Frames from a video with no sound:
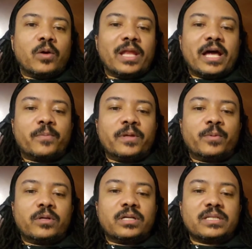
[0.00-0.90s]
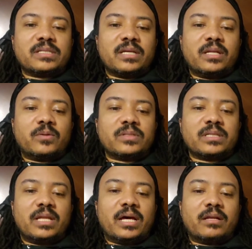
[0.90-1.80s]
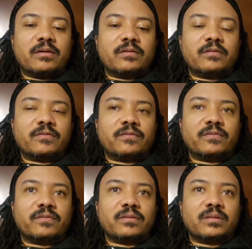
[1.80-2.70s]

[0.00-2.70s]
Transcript: I know a lot of people are going to say there was a lot of